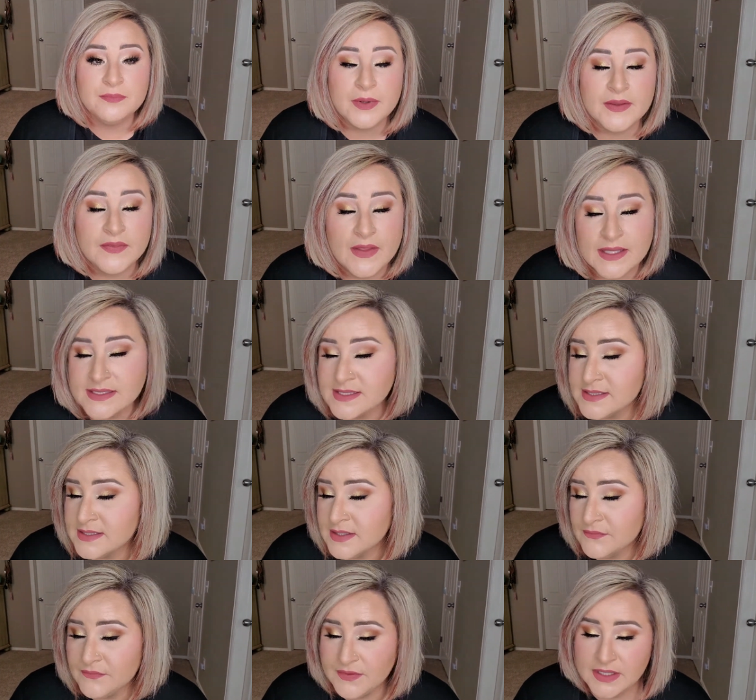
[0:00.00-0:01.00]
But that's
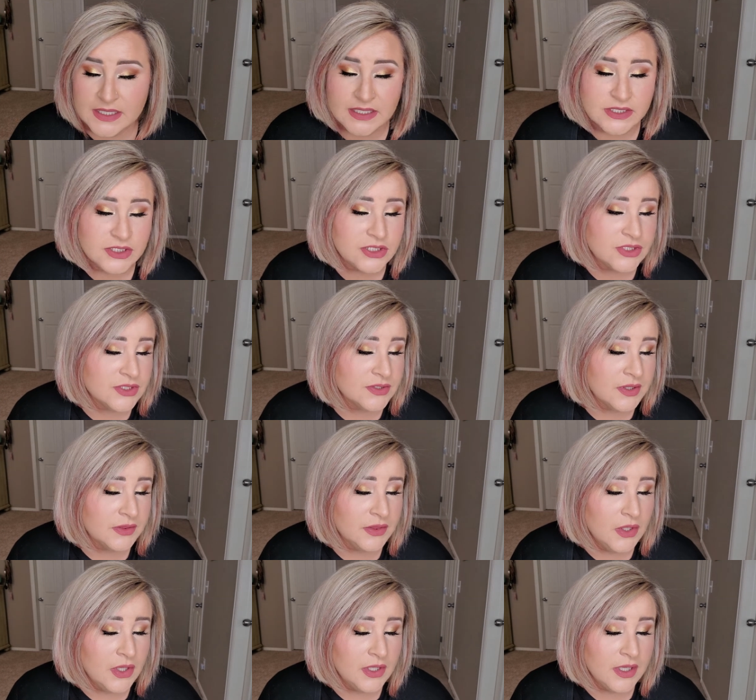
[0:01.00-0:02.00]
the finished
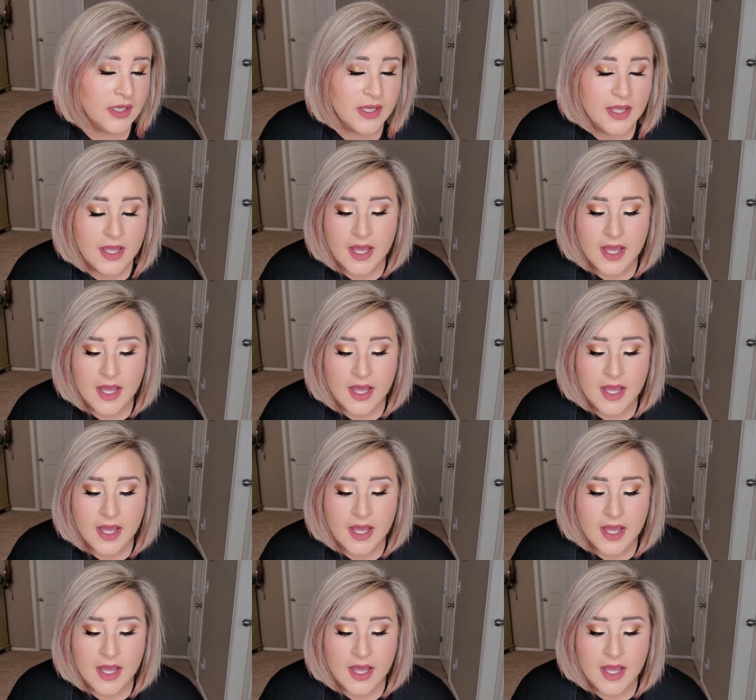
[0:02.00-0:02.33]
look.